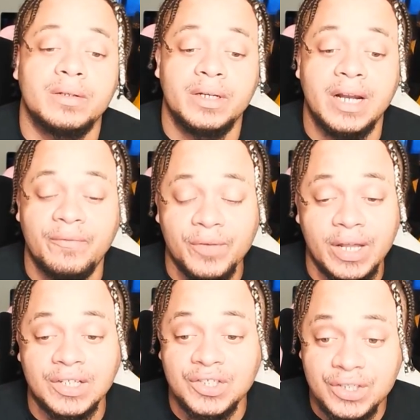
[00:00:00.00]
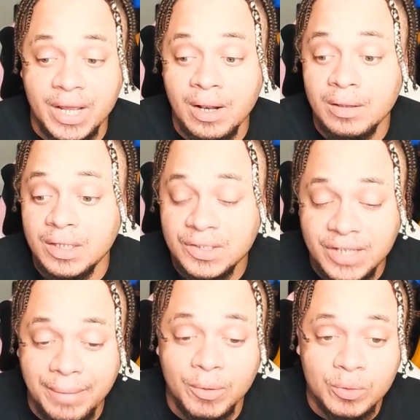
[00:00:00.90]
And I feel like shit. This
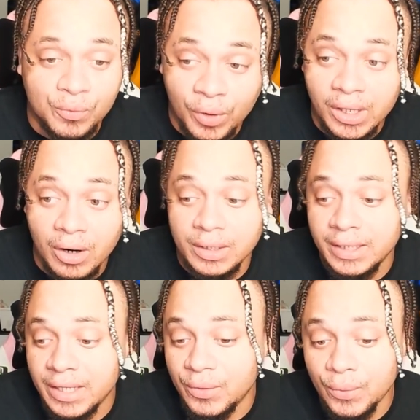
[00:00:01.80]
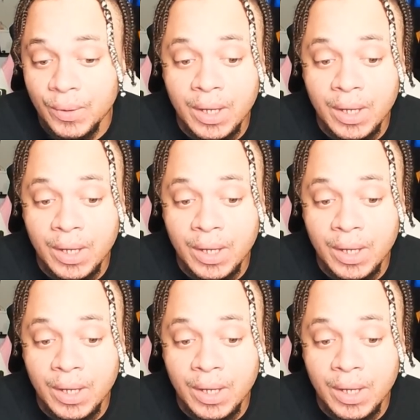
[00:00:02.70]
chapter was really hard to get through.